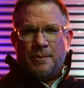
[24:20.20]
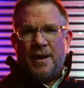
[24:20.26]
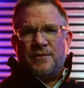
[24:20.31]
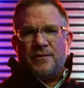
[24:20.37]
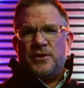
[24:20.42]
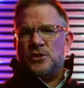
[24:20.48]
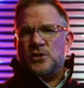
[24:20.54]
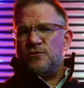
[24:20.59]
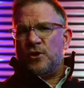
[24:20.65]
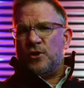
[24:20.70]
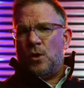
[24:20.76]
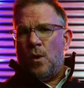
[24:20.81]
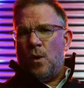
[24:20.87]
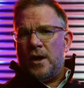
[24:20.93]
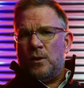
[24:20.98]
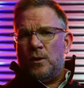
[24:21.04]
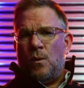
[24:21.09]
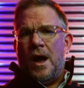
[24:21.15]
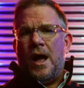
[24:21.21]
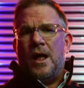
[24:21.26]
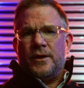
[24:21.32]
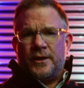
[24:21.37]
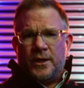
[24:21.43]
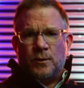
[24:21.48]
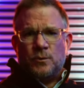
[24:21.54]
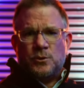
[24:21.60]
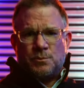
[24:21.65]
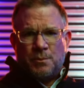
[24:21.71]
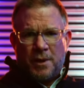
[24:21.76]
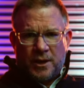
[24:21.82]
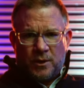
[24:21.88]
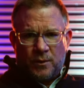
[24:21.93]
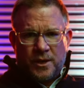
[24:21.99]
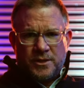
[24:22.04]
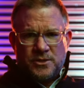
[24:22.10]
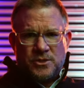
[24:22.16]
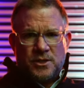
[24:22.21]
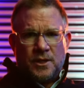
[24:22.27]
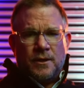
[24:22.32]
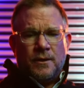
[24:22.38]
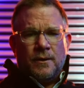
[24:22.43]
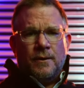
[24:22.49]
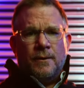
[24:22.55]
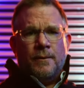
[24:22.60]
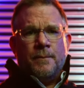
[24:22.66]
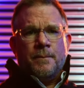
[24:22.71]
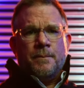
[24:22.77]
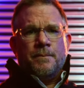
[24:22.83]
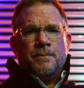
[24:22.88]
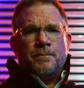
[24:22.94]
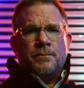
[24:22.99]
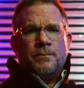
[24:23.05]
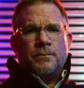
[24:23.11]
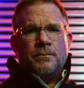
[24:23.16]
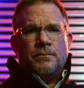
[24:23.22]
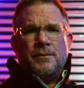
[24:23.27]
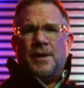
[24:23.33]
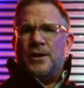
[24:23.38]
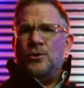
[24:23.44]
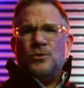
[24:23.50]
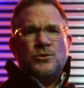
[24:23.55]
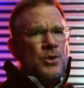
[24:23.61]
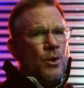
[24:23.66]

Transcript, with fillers: about this for quite a while, here was my question And who